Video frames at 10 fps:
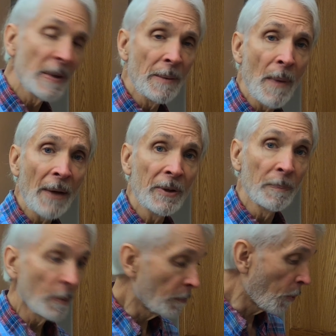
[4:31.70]
bit about the
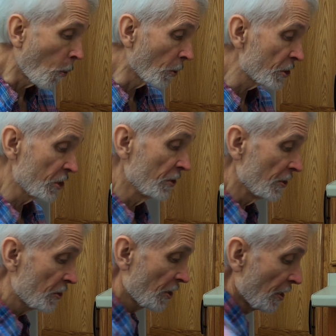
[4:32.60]

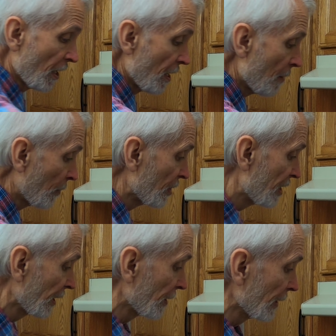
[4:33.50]
proportions,
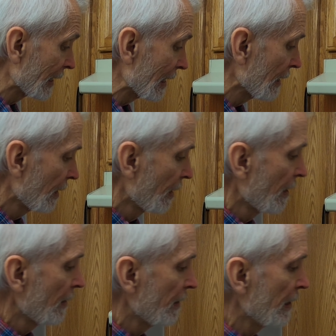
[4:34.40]
particularly
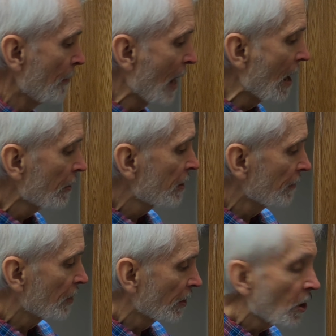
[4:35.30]
the amount
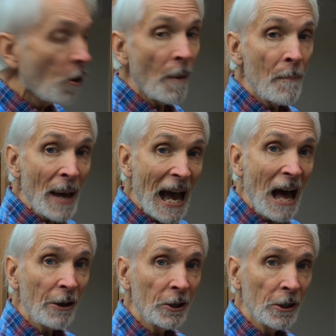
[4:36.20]
of cocoa
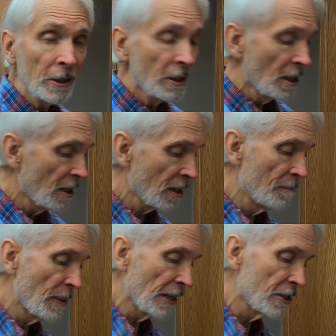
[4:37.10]
powder
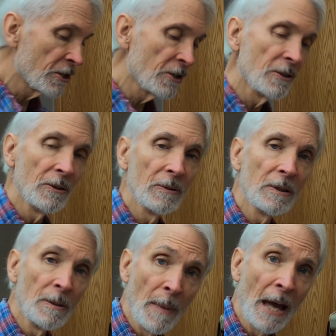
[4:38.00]
compared to
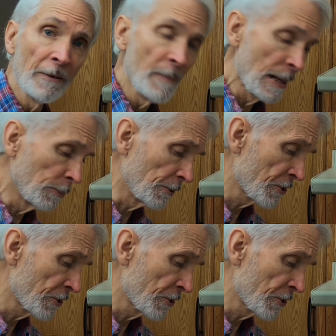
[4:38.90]
the amount of maple